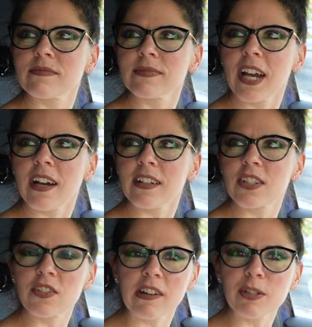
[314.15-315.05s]
Yeah, it
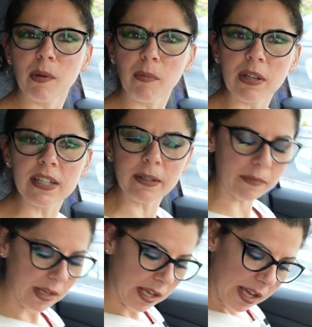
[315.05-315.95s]
stood out to me big time.
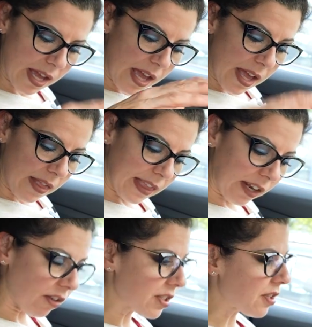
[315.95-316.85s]

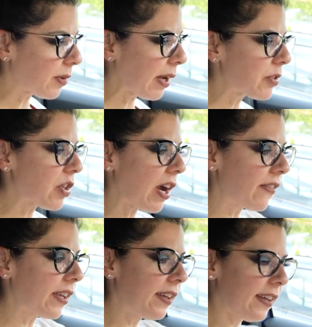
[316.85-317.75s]
Then also when I was
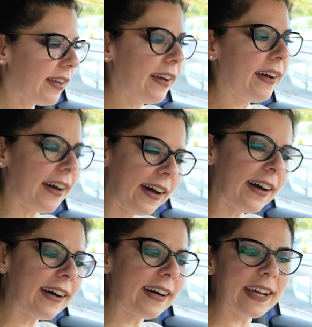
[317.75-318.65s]
driving,
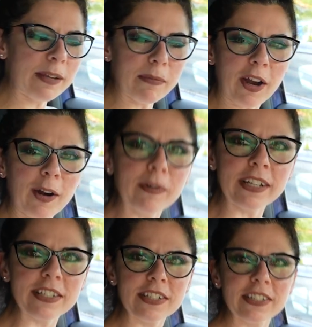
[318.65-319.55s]
I had my
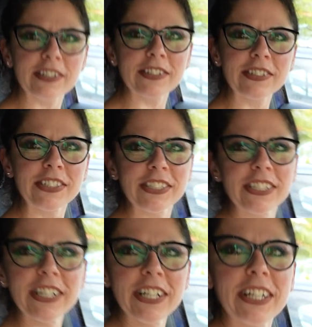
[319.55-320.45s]
armrest.
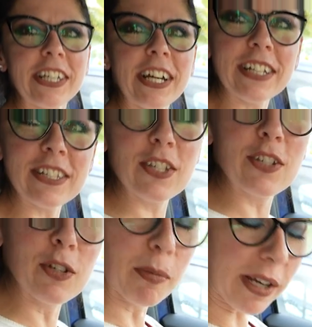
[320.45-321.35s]
Yeah,
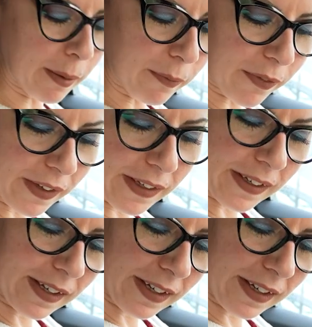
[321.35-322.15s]
super comfy,